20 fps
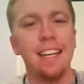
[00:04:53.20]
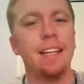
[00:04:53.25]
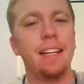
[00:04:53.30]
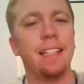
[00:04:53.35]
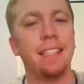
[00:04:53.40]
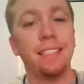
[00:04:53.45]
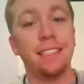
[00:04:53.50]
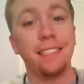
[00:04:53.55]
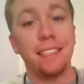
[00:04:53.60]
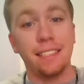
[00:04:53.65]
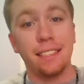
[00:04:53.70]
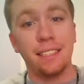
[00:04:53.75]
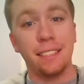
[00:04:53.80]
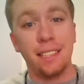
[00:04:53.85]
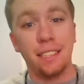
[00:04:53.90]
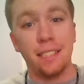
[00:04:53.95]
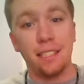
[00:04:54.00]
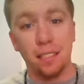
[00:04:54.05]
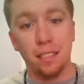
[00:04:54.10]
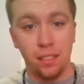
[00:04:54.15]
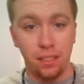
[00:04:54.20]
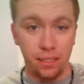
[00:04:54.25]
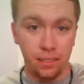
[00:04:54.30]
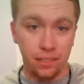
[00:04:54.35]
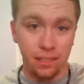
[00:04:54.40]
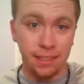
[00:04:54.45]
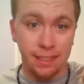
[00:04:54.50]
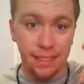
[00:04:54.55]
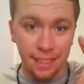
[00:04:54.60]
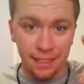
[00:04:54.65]
the
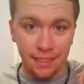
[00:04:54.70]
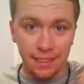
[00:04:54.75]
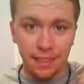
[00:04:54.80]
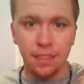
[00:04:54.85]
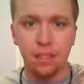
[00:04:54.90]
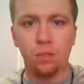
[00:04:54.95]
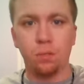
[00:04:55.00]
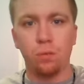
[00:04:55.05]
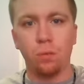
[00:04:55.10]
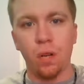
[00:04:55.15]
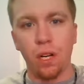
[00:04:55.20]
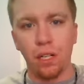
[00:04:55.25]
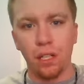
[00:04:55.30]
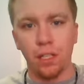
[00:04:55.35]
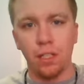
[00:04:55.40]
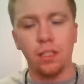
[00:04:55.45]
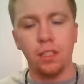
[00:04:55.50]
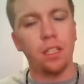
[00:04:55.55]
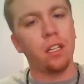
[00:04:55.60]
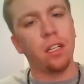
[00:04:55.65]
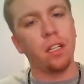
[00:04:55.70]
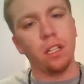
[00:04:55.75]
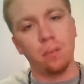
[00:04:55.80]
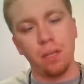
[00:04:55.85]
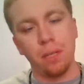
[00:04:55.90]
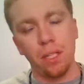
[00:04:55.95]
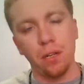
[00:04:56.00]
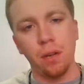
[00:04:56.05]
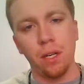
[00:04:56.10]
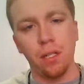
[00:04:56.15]
six runners are going to
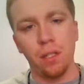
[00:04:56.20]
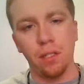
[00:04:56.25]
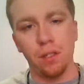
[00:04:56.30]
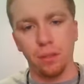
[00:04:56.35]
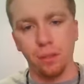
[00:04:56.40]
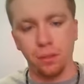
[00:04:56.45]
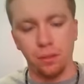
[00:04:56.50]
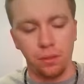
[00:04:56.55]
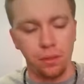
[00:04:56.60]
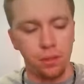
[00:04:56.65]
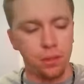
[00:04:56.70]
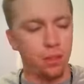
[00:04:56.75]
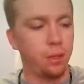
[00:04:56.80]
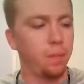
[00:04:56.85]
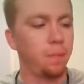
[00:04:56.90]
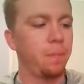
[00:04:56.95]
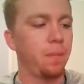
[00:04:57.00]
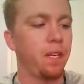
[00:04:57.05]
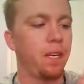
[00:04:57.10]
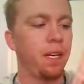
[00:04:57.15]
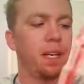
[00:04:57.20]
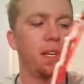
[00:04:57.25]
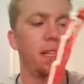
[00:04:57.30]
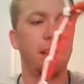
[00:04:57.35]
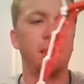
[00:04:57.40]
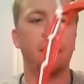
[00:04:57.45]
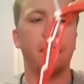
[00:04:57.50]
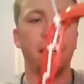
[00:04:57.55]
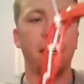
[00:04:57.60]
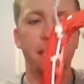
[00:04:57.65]
be going through. So
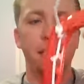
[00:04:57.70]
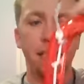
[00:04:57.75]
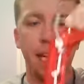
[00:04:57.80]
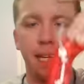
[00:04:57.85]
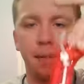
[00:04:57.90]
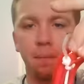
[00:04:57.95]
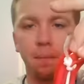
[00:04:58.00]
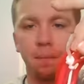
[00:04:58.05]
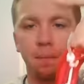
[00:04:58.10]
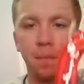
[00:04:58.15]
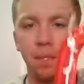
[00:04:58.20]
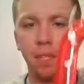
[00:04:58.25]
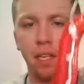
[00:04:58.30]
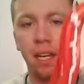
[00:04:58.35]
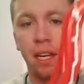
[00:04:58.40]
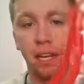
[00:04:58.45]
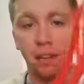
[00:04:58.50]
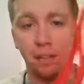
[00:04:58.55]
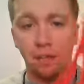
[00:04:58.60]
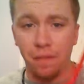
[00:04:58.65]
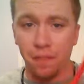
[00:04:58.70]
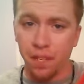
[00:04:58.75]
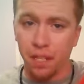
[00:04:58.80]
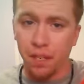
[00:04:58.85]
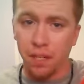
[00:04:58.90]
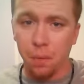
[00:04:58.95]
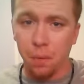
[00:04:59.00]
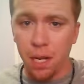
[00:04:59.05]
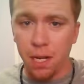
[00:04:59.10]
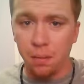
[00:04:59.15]
the very top and then the
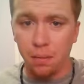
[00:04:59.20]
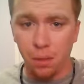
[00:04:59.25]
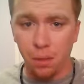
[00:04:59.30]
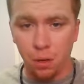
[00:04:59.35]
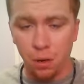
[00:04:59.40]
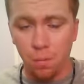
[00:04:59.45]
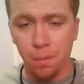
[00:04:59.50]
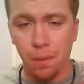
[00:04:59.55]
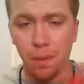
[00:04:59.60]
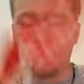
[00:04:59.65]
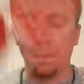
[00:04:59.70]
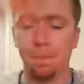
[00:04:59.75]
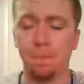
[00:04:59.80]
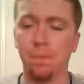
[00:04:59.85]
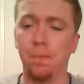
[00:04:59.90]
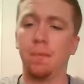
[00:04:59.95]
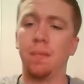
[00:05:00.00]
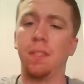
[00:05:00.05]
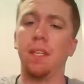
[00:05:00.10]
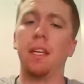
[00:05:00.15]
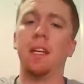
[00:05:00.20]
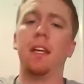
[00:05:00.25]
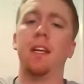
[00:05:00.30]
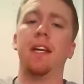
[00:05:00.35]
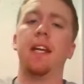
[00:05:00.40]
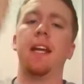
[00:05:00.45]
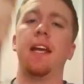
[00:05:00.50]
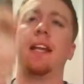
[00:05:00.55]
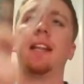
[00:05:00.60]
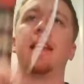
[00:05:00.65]
very bottom are open.
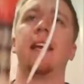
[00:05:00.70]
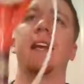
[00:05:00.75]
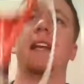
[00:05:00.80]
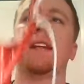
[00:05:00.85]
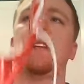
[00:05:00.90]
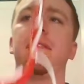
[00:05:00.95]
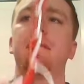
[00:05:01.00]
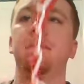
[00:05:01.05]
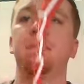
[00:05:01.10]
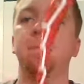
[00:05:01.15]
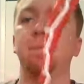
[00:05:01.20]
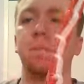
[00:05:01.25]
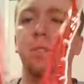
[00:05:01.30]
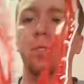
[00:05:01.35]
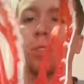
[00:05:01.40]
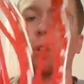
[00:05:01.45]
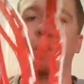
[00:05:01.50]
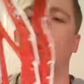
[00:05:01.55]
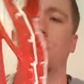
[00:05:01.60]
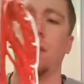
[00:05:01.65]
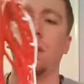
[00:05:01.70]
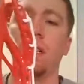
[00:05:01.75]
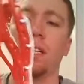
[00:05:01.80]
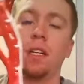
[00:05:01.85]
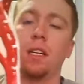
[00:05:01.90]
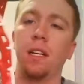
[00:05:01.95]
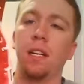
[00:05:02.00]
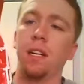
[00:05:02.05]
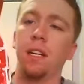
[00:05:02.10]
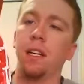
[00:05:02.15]
And then, so
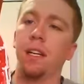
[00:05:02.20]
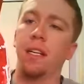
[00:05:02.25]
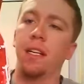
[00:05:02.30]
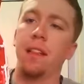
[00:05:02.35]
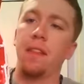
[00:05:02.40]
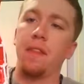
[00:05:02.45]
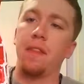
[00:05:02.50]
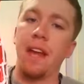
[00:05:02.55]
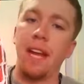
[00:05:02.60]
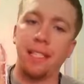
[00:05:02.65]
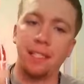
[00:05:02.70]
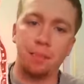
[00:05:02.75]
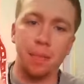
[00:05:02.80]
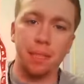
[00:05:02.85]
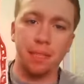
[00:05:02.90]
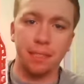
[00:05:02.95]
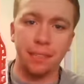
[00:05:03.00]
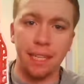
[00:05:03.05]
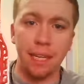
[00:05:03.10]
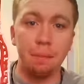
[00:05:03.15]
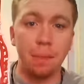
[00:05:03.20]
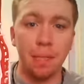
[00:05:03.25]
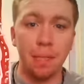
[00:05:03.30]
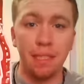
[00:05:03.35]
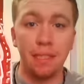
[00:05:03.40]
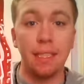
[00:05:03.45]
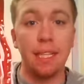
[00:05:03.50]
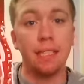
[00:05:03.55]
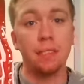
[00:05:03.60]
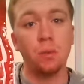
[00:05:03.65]
that's my set
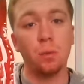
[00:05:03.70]
piece. That's